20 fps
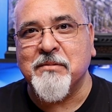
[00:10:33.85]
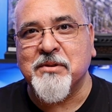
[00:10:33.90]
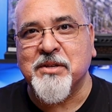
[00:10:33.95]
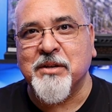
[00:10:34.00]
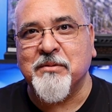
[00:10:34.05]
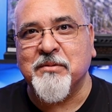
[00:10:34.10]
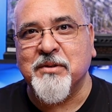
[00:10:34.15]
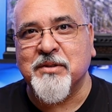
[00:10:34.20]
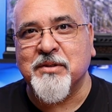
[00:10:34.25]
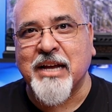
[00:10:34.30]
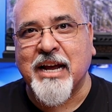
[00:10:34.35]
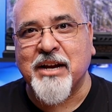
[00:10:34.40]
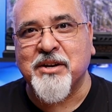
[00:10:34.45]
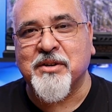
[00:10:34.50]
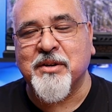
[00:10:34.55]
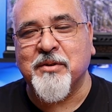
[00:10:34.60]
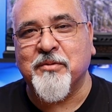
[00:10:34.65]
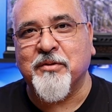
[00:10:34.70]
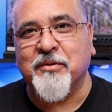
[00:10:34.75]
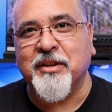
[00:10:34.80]
She was
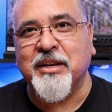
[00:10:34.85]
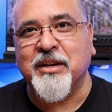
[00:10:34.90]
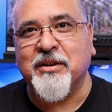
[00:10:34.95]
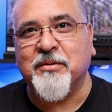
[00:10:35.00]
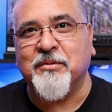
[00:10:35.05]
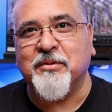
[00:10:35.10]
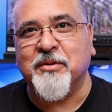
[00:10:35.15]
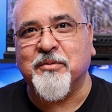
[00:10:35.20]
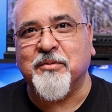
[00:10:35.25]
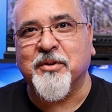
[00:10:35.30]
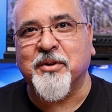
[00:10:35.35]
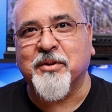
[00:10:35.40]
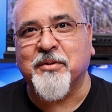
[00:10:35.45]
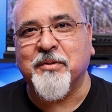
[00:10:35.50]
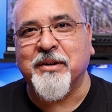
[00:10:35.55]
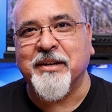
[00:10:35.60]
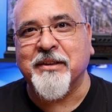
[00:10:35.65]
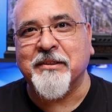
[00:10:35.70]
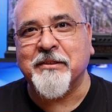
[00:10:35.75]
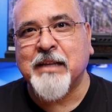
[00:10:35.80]
actually really cool to work
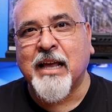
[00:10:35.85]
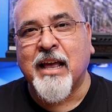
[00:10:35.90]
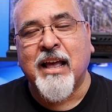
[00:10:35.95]
with.